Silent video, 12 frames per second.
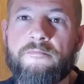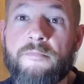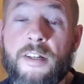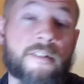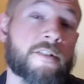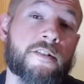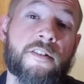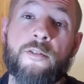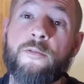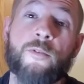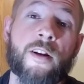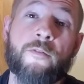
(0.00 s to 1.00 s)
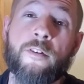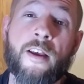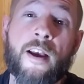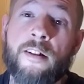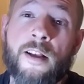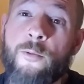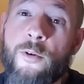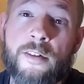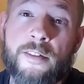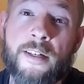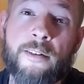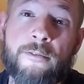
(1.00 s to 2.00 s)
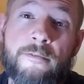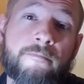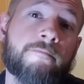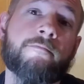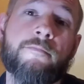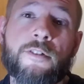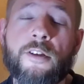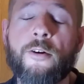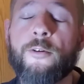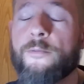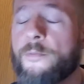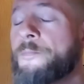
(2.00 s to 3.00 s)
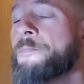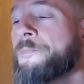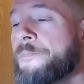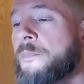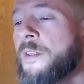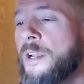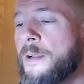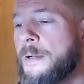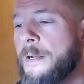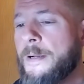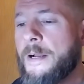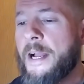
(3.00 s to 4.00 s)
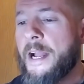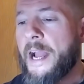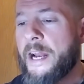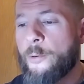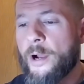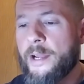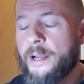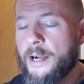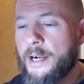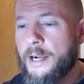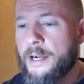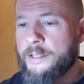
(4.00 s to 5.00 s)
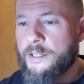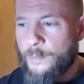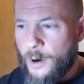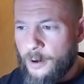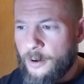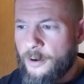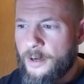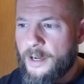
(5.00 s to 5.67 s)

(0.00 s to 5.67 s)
I can just do it whenever the hell I want now. So anyway, tomorrow